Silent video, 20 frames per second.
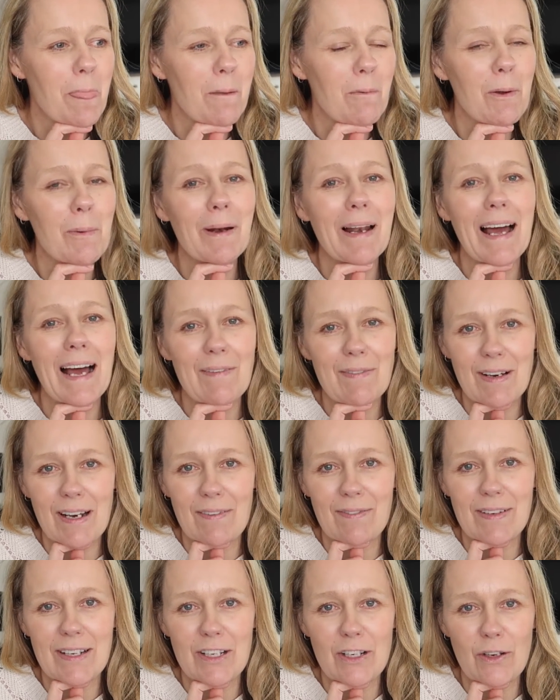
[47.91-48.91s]
we will have a
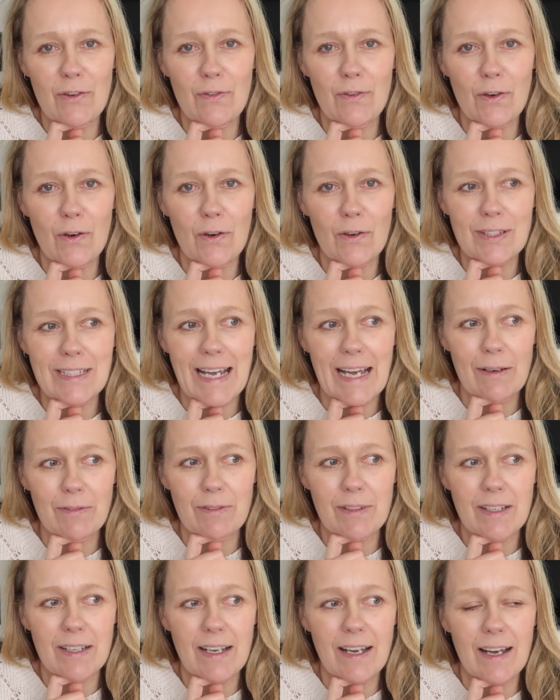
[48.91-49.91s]
lovely new floor
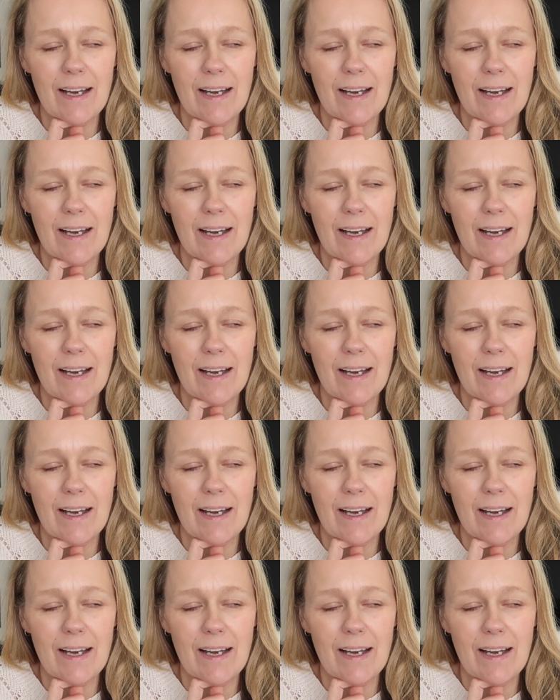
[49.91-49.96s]
down,